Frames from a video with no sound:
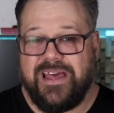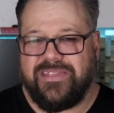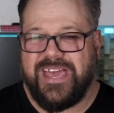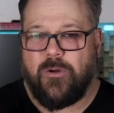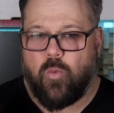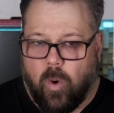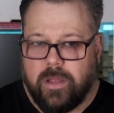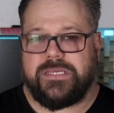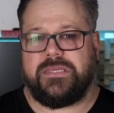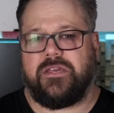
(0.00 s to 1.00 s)
They
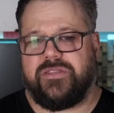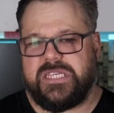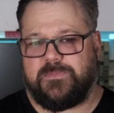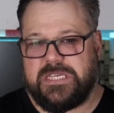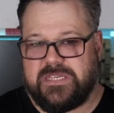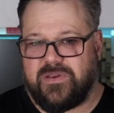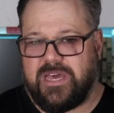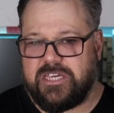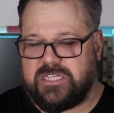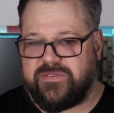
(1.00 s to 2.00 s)
want to know the
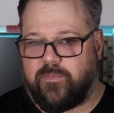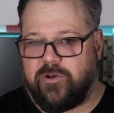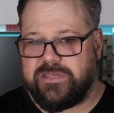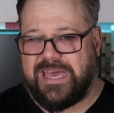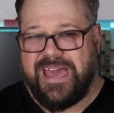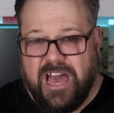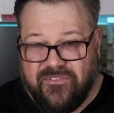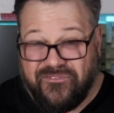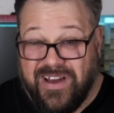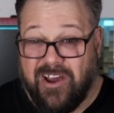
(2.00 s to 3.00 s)
specifications of a printer, how
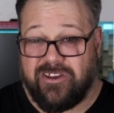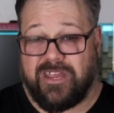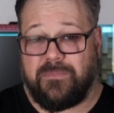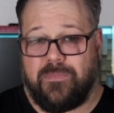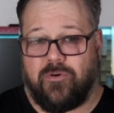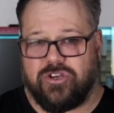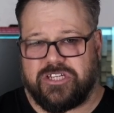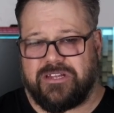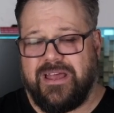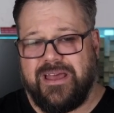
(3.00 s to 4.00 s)
far it can be pushed,
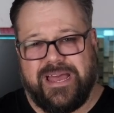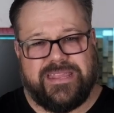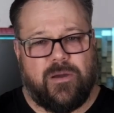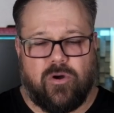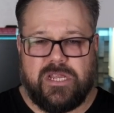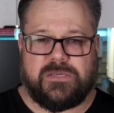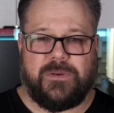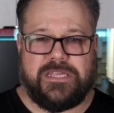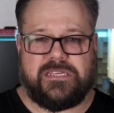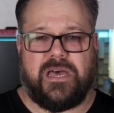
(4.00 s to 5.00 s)
and they want to
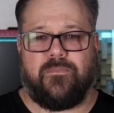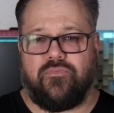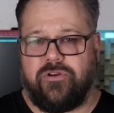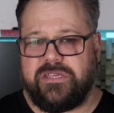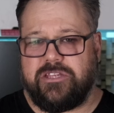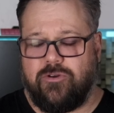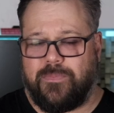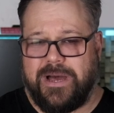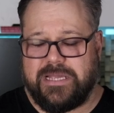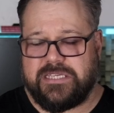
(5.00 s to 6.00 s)
spend time printing new
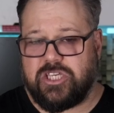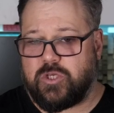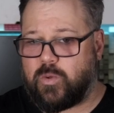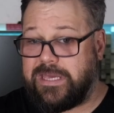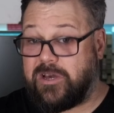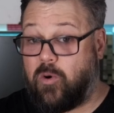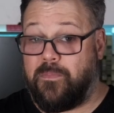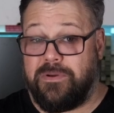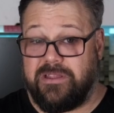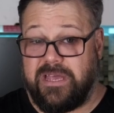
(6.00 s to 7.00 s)
parts to tweak or
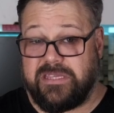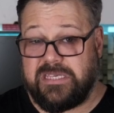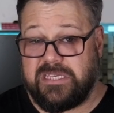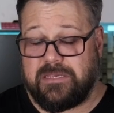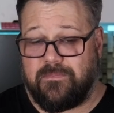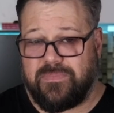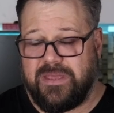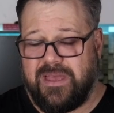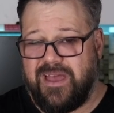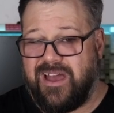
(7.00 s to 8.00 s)
build out the system.
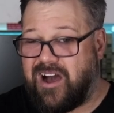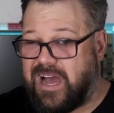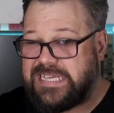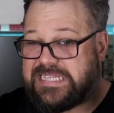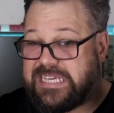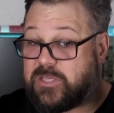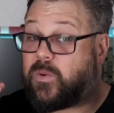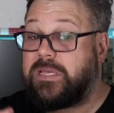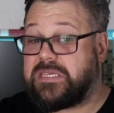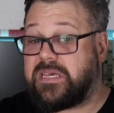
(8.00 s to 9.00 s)
I see
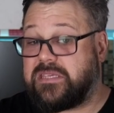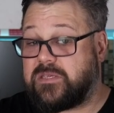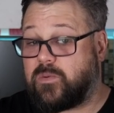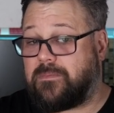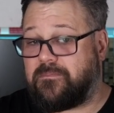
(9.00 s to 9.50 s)
tweets like this one.